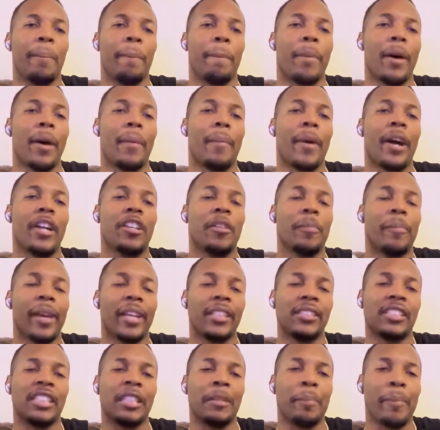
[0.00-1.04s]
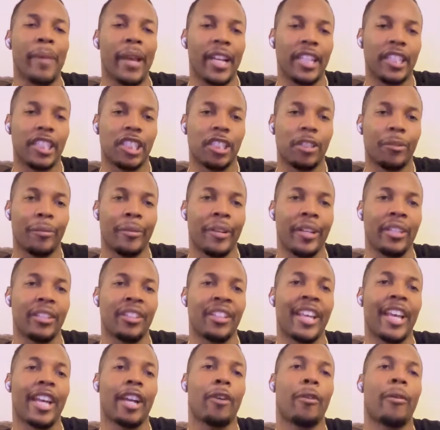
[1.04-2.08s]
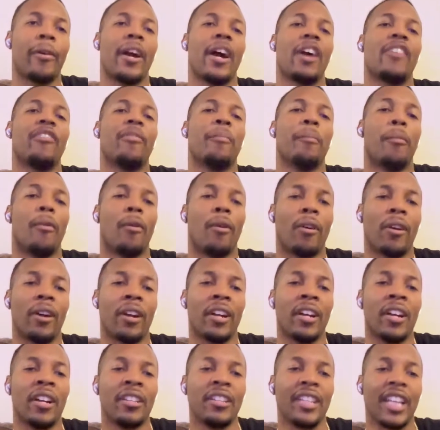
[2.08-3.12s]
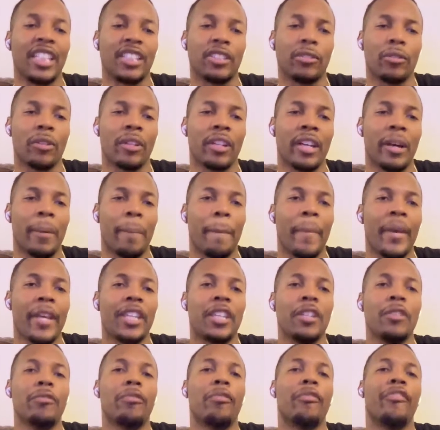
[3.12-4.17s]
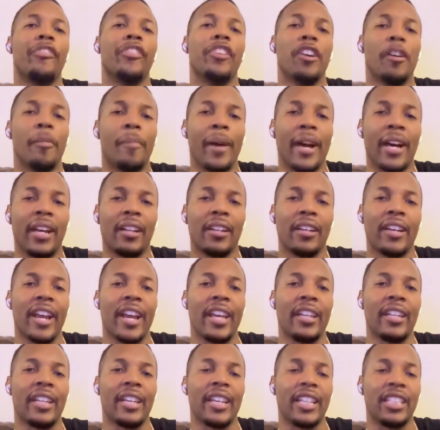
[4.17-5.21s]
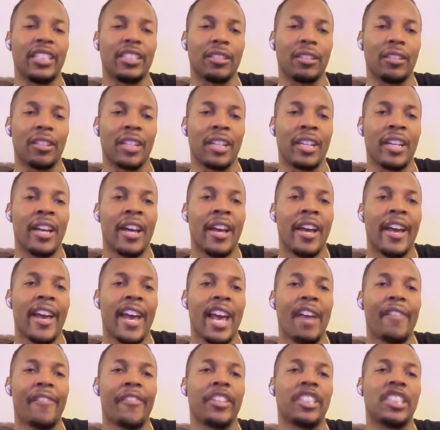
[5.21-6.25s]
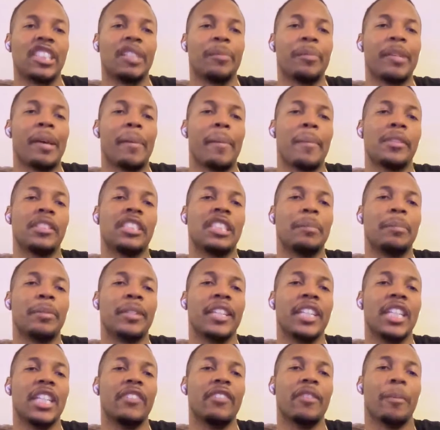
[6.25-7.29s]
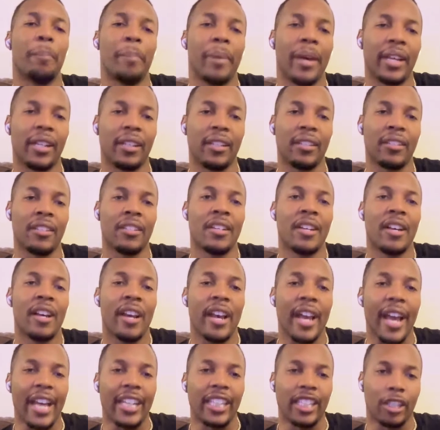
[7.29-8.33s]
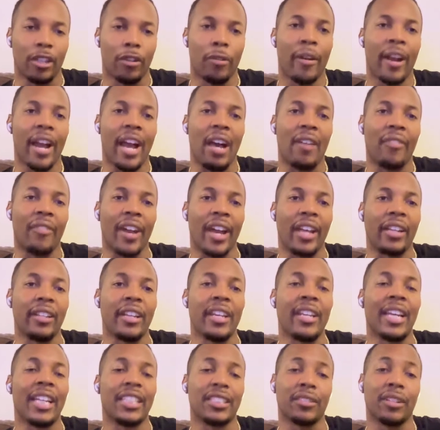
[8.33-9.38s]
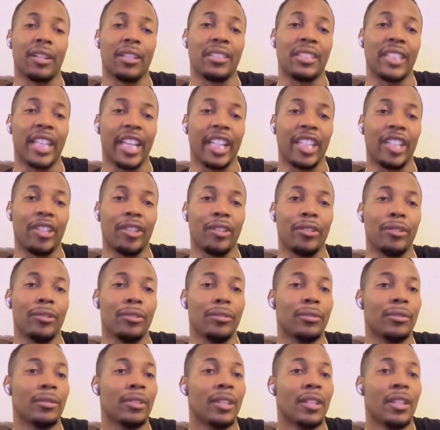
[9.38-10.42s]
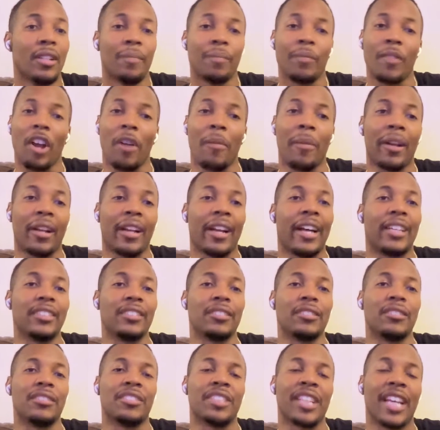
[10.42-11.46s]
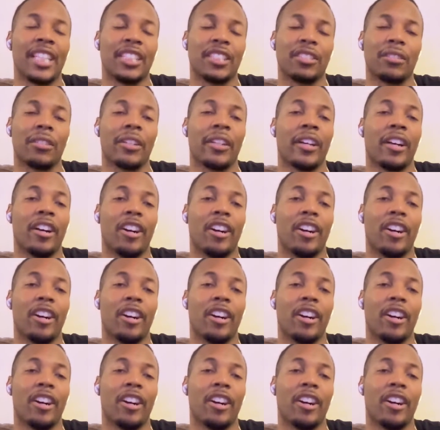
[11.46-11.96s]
by you basically mastering that craft more, that's gonna make you feel better, and it's gonna have you to be able to be even better at the craft, and then that's gonna take you. Oh my God! So that's gonna